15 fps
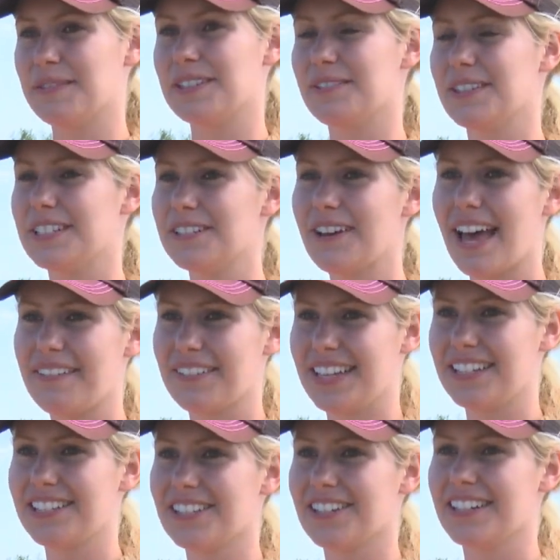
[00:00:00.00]
So we do have
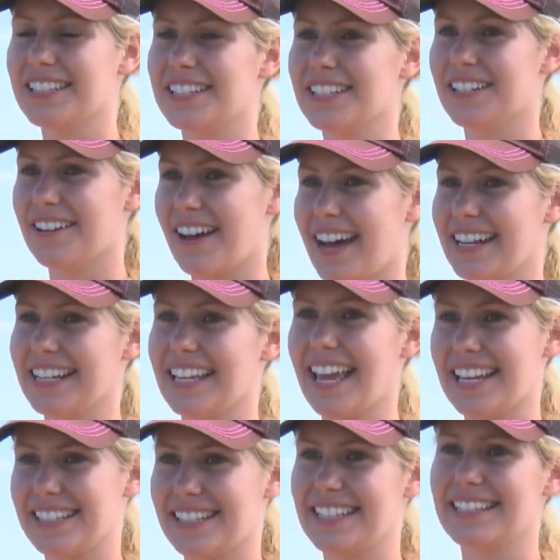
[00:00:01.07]
insurance to go out and
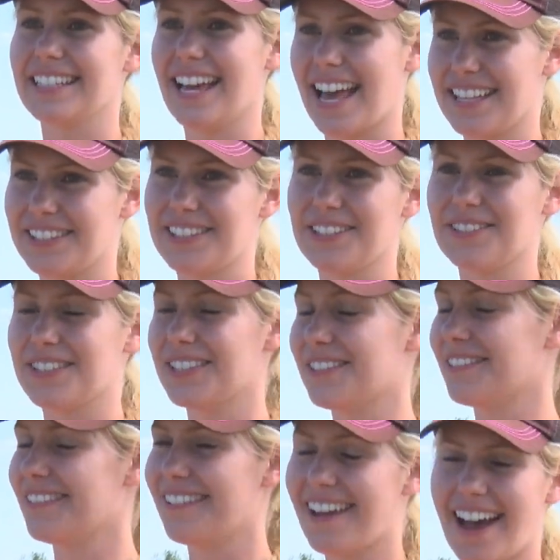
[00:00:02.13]
catch these guys too. So
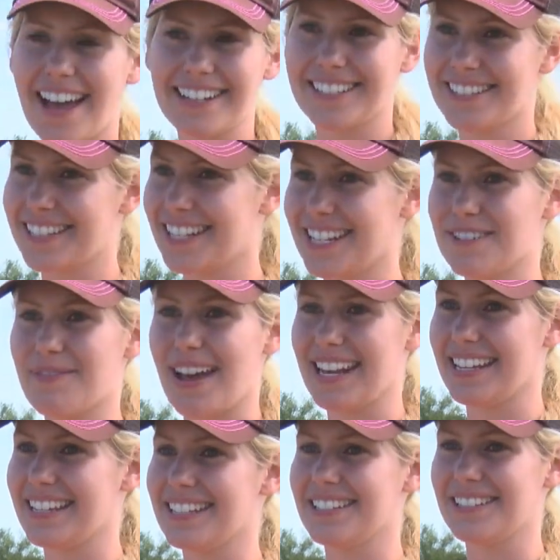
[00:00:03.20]
not just
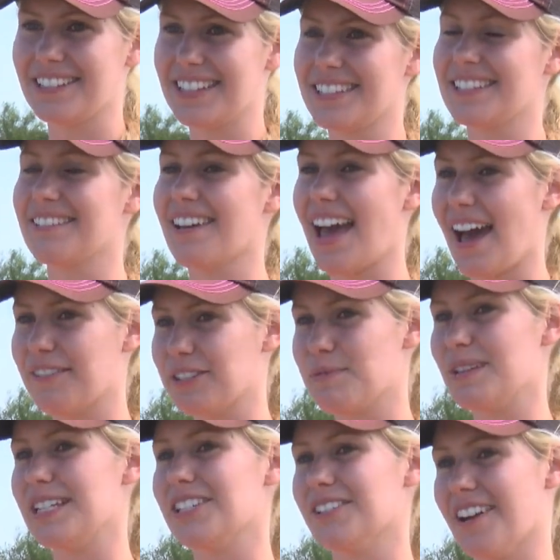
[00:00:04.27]
anybody can do this. You have to
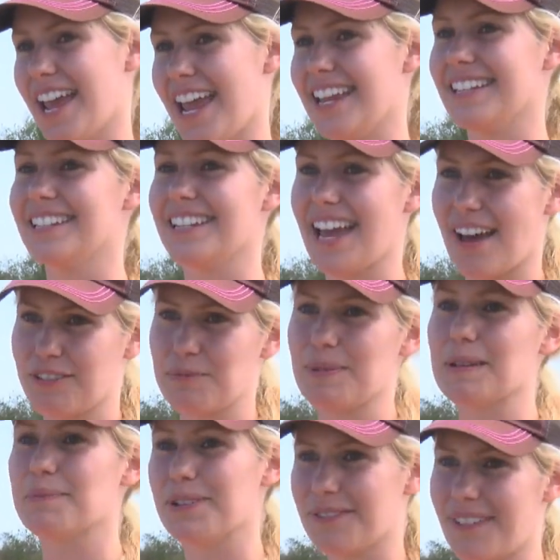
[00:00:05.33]
be trained and you have to
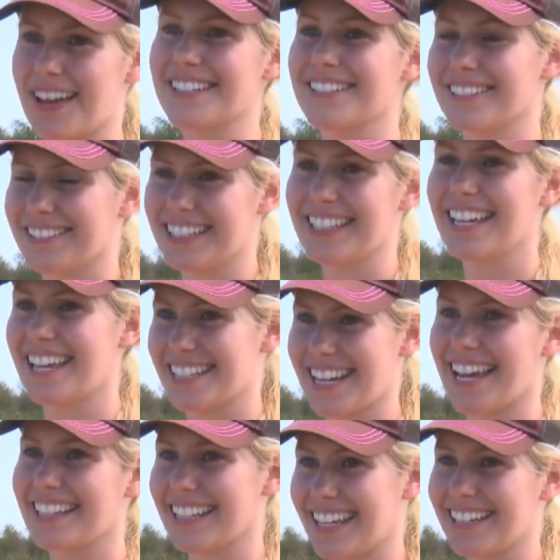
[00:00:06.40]
be a professional to catch
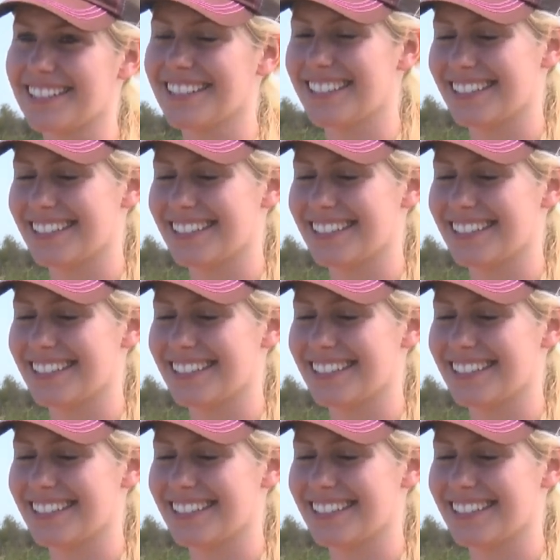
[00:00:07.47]
alligators.